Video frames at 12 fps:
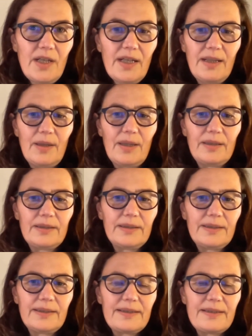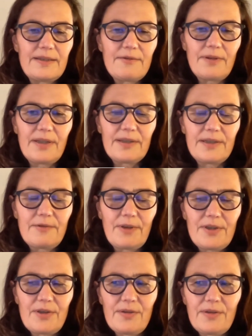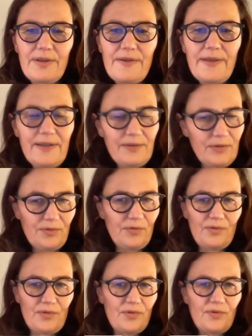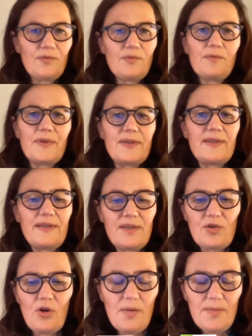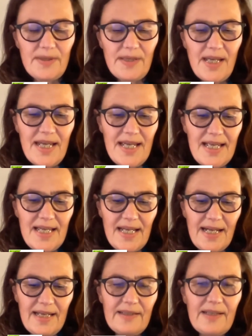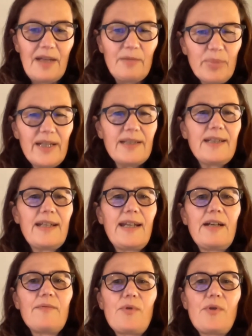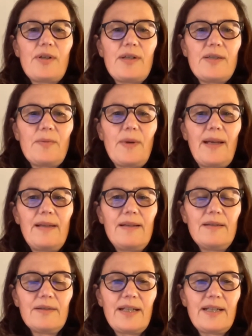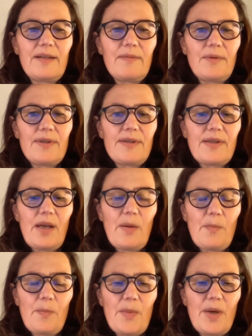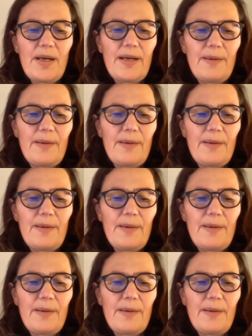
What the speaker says: a structural thing to do with these jobs. And the unpaid care work as well. Okay, there was some